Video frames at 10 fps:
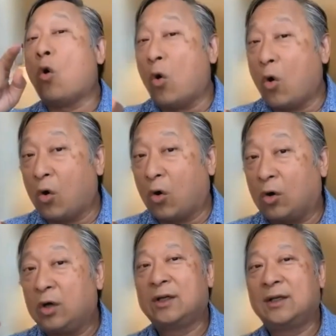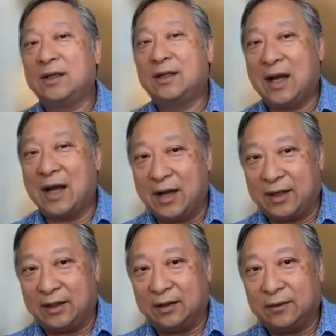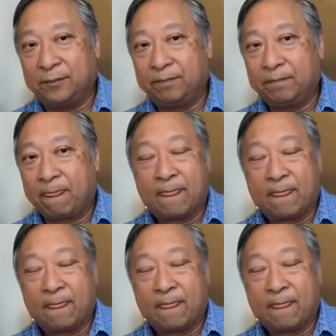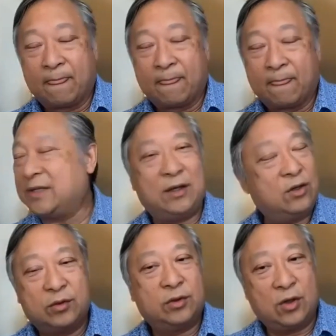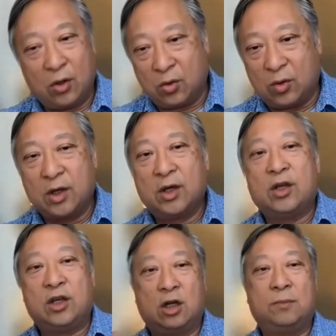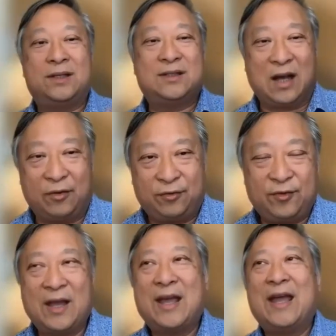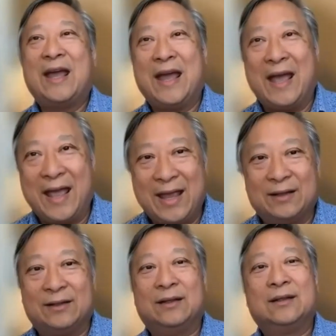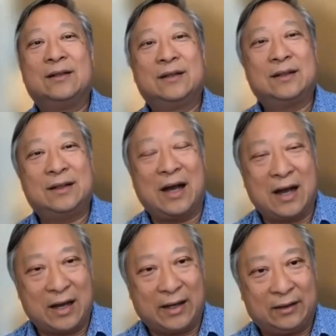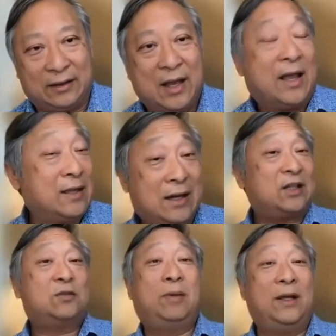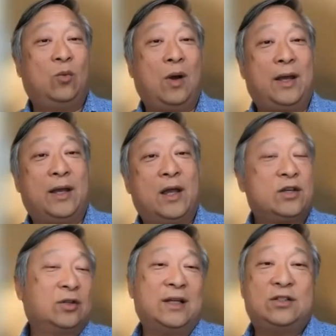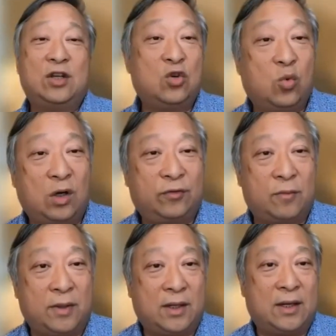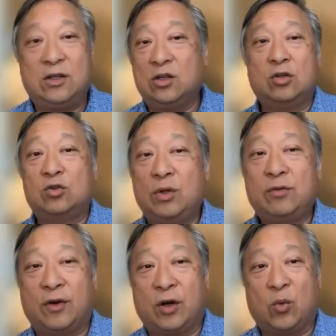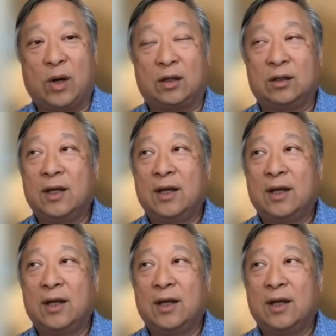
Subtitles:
or kind. And I'm saying, no, you got to be tough and kind. And then I explain why. So let's say you work for me and you're not doing very well,